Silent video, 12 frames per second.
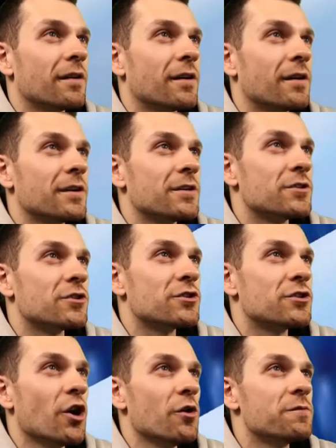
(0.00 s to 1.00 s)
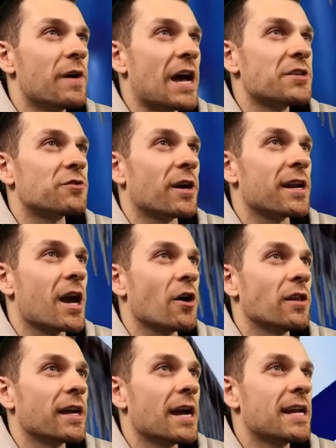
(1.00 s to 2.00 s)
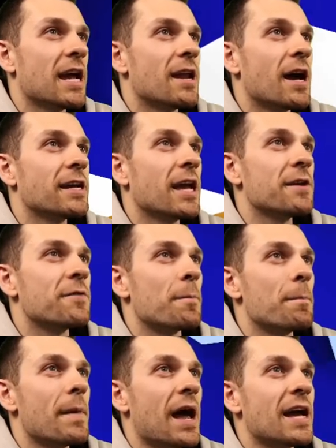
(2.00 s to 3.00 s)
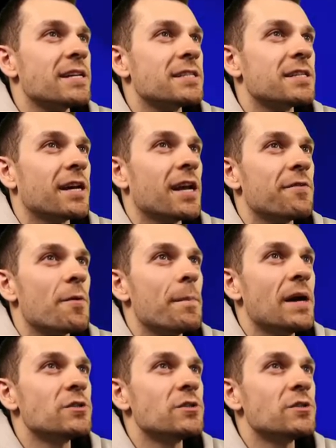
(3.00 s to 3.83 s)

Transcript: He's so fast right now. Like, I can't, I can't even mess. I can't even mess